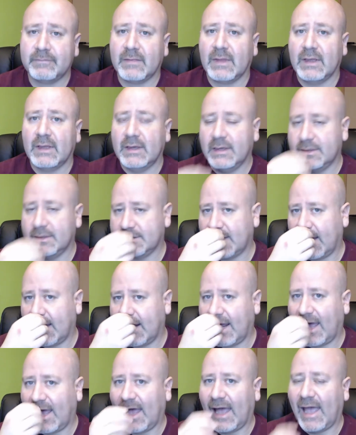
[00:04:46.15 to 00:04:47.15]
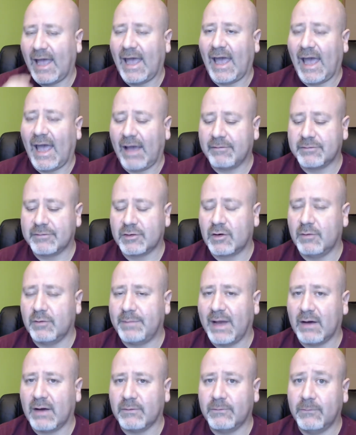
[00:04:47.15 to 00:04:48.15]
is that after
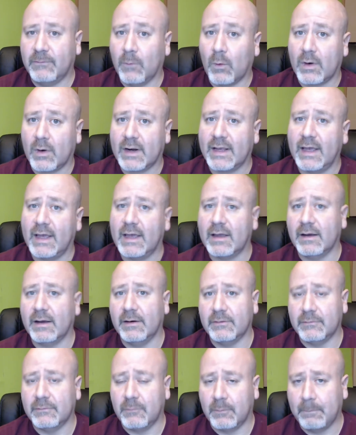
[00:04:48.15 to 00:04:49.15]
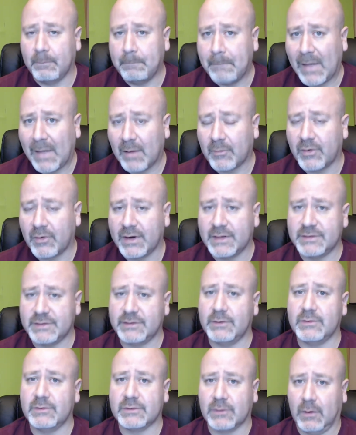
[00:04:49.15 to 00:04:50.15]
about 4 gig of memory is
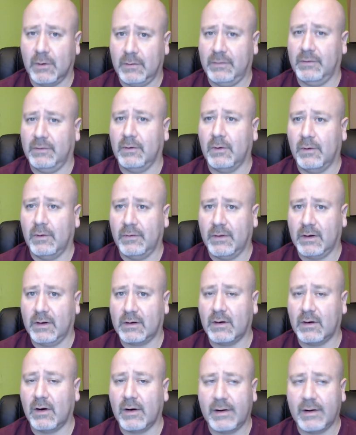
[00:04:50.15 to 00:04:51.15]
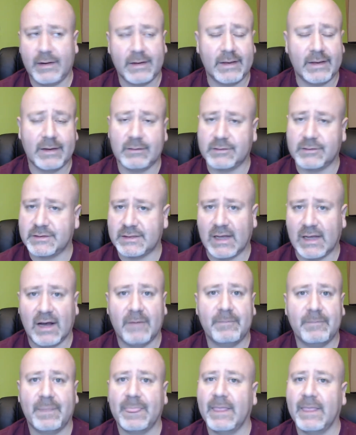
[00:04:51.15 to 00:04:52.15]
used on the card, it'll
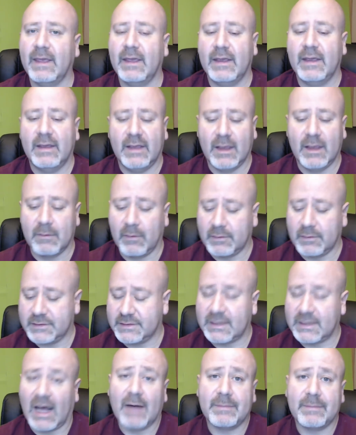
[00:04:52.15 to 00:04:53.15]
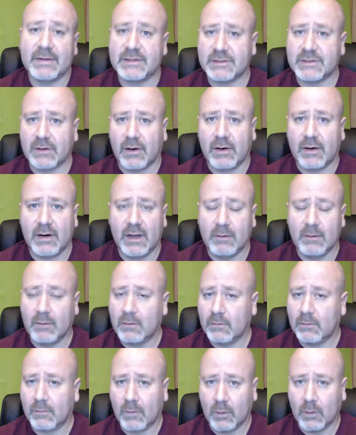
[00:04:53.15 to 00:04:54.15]
stop. It won't stop and start. It won't
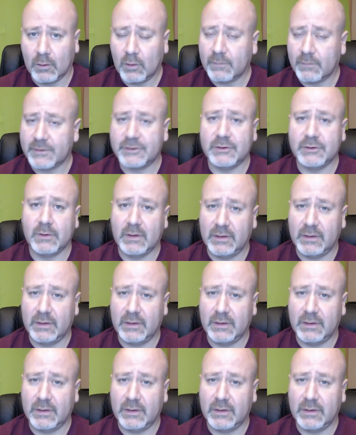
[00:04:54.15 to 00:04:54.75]
roll over to a